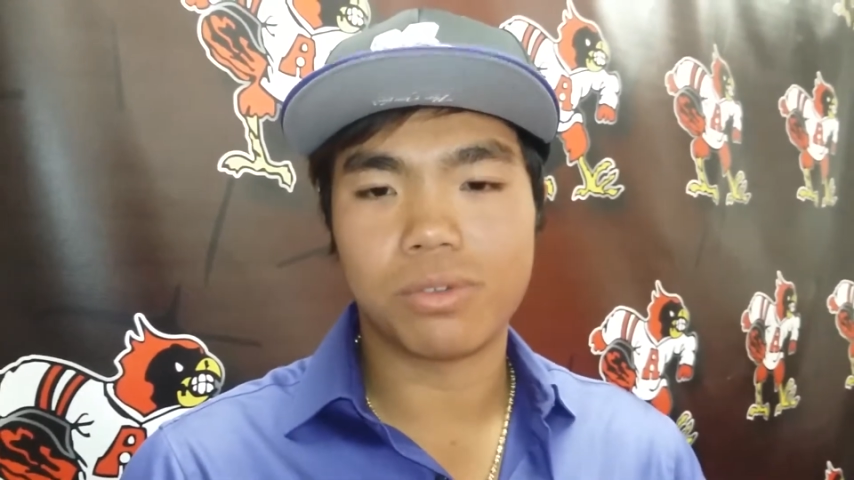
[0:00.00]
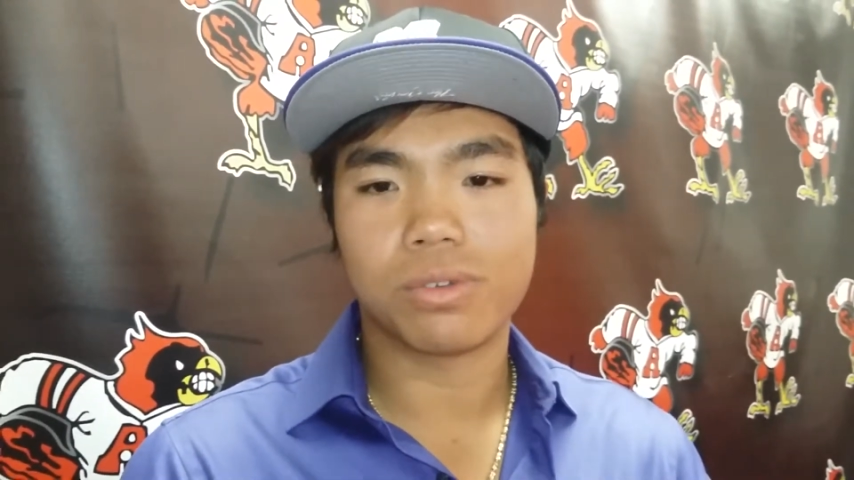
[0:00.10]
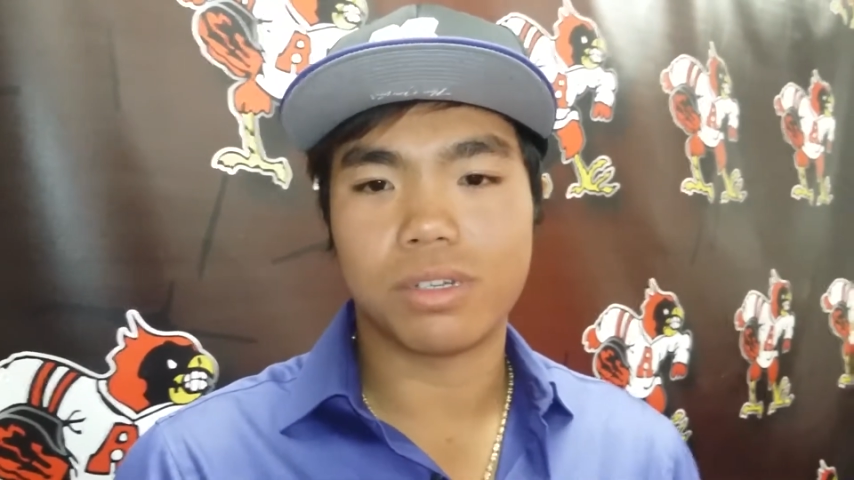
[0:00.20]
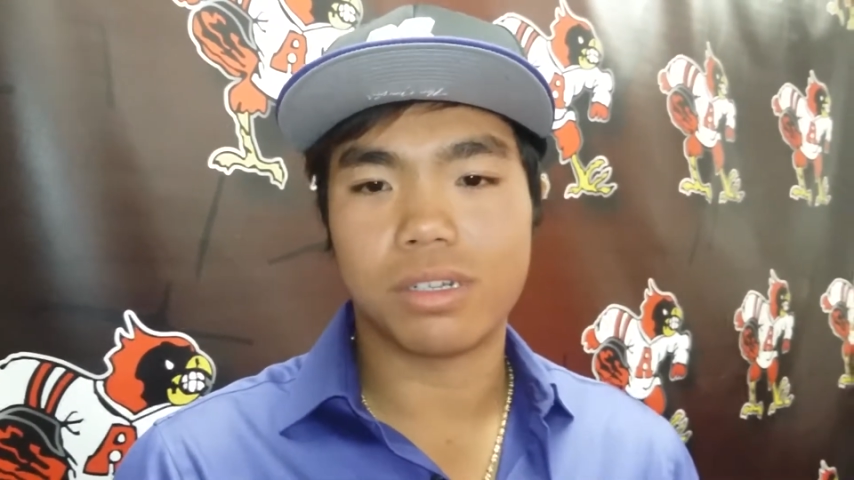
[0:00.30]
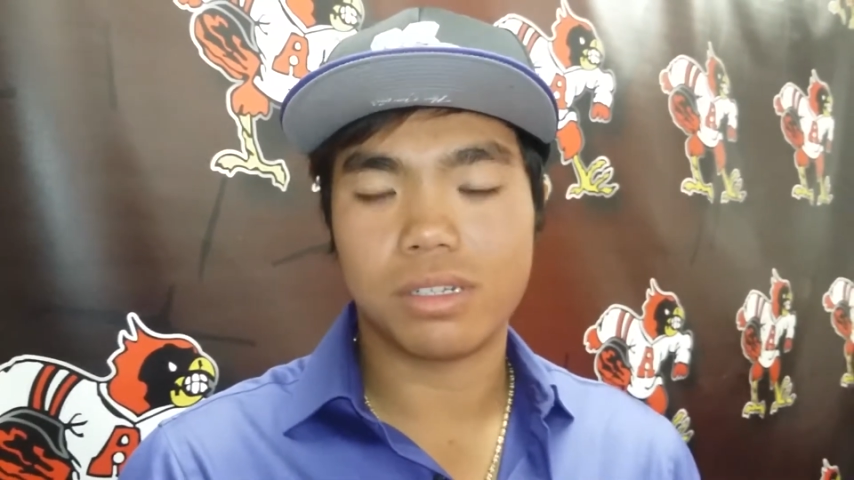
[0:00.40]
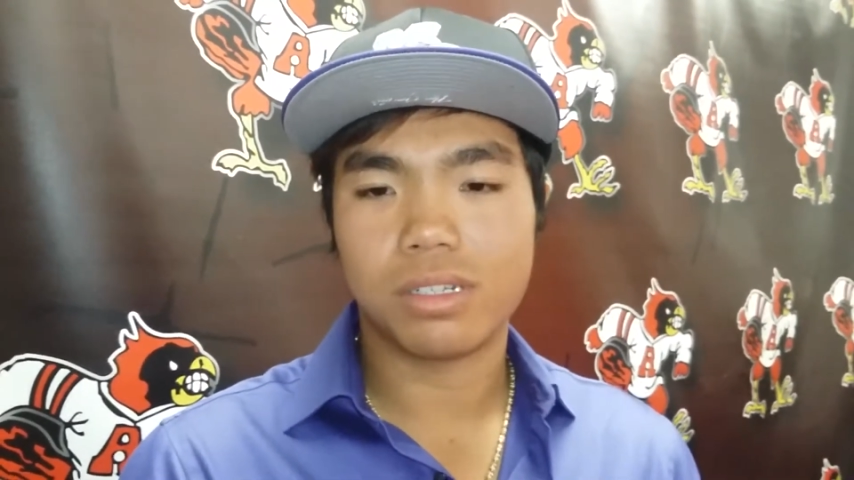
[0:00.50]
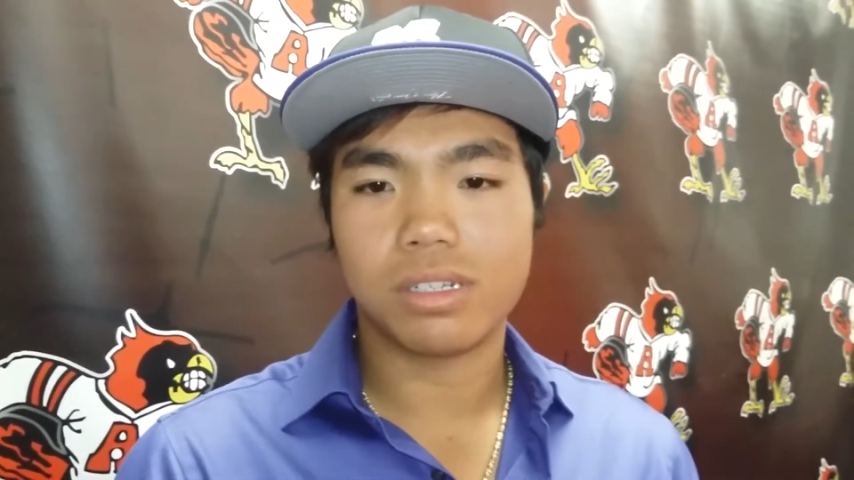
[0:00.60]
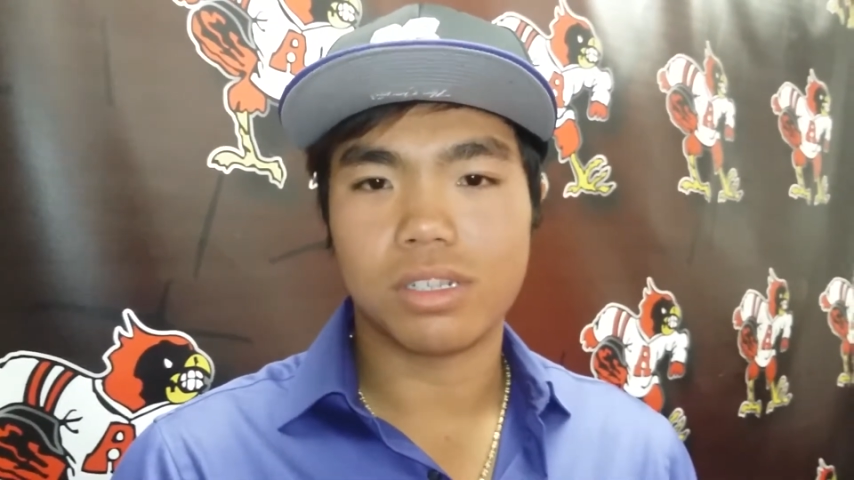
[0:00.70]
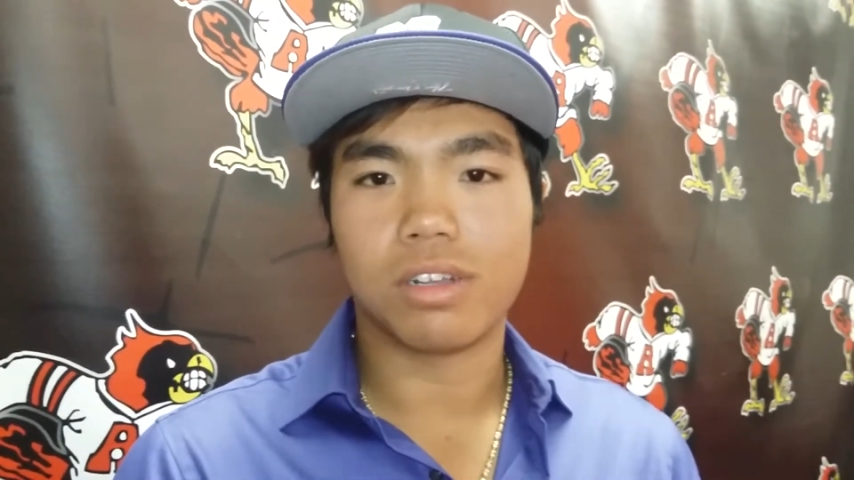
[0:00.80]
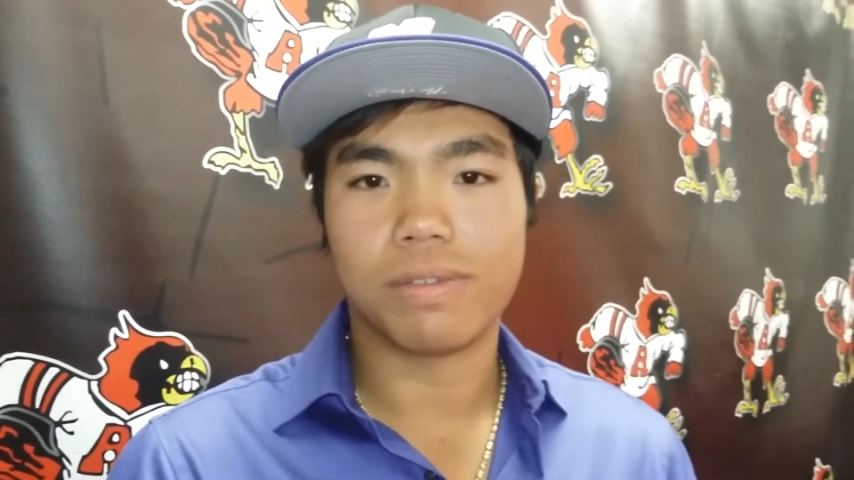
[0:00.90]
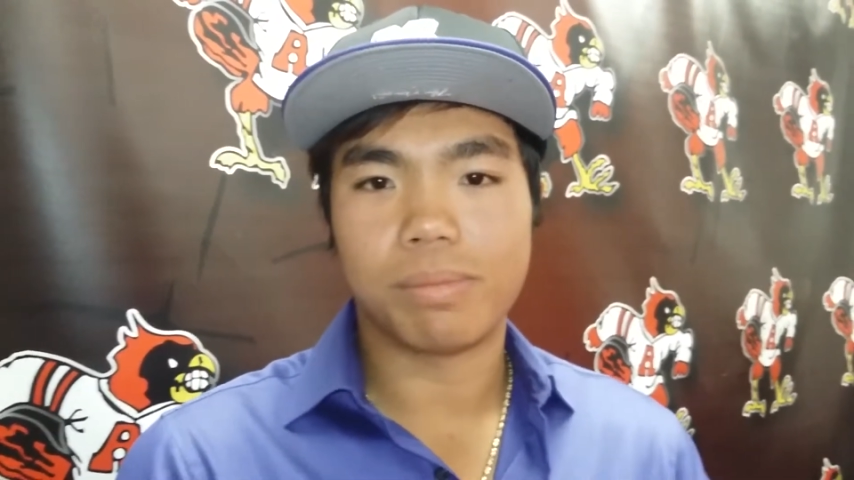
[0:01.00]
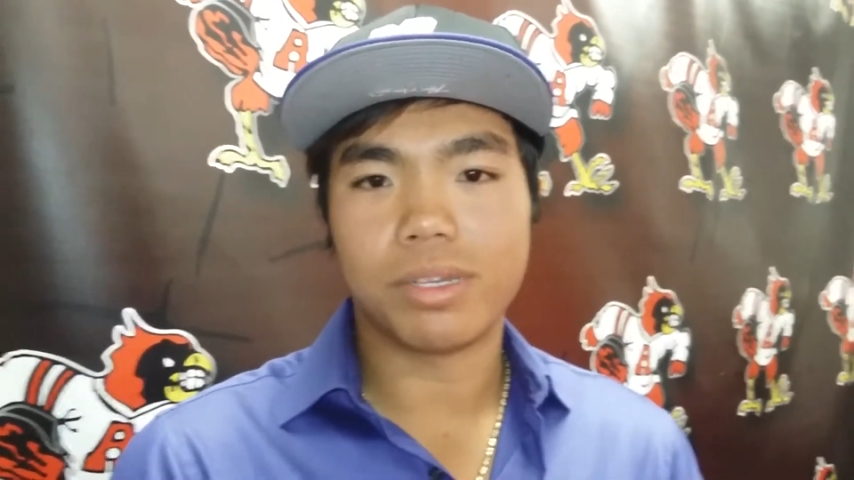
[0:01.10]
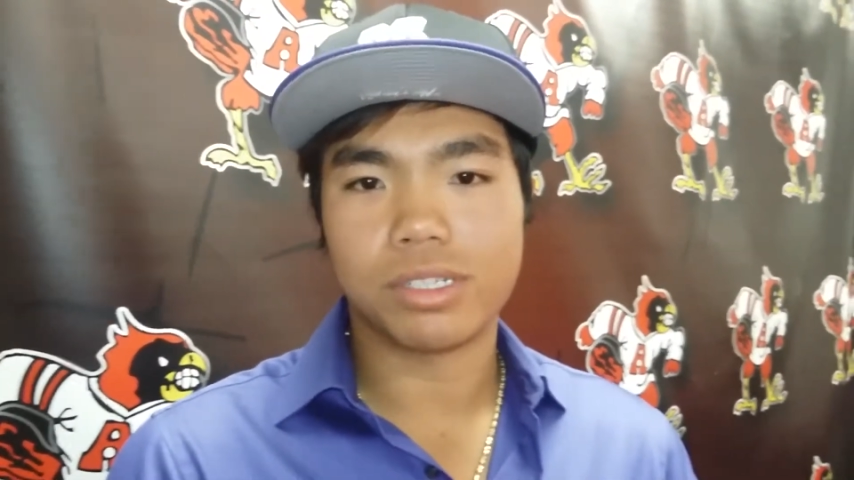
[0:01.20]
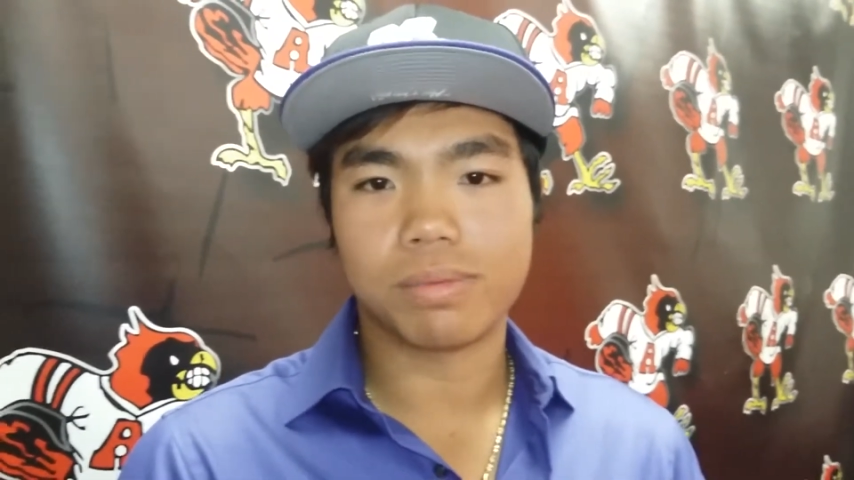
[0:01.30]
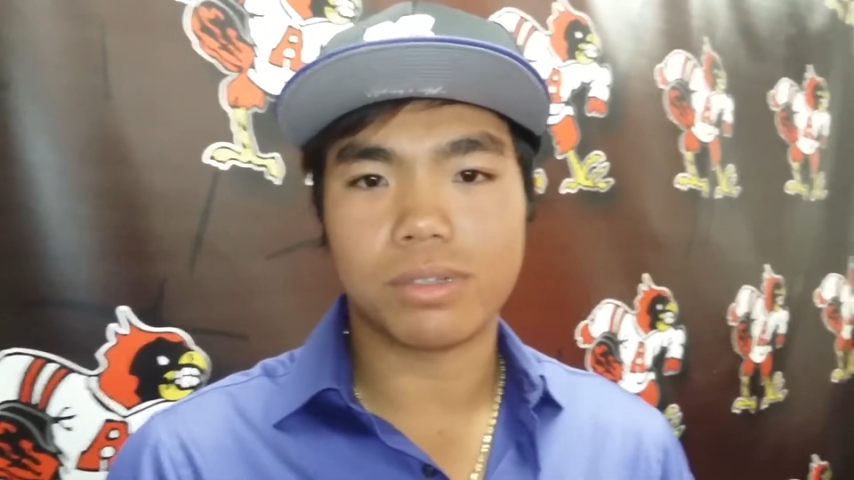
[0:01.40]
more love in
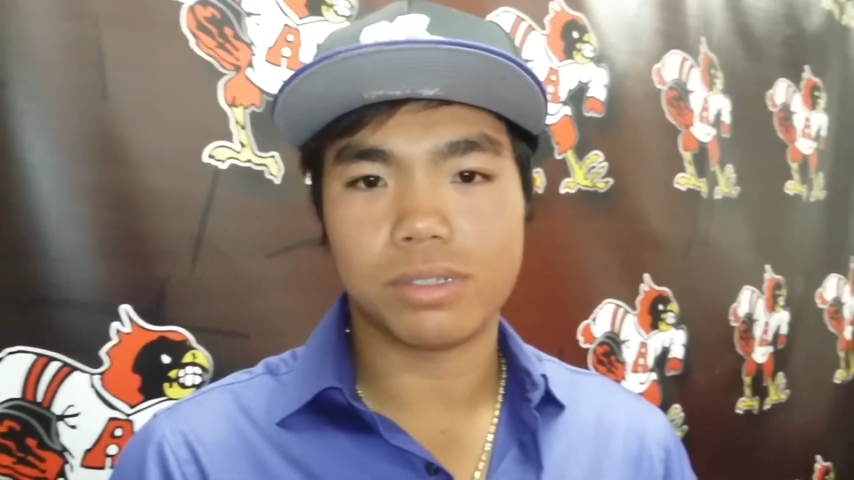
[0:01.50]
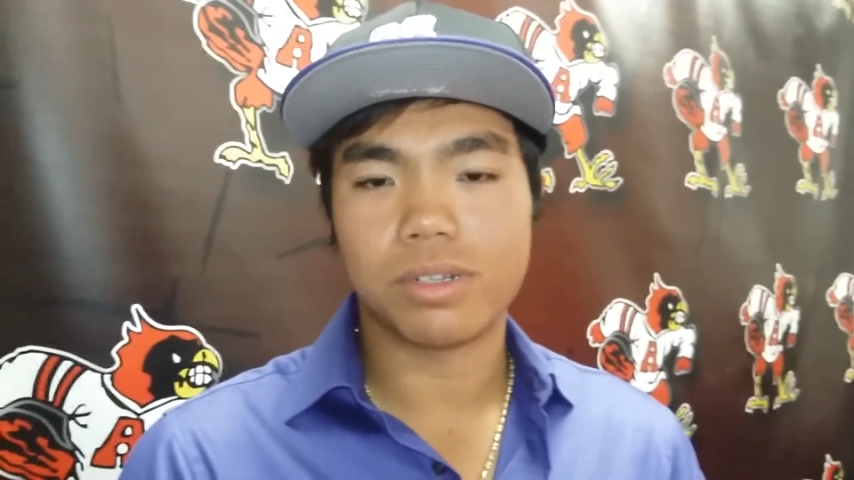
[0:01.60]
baseball.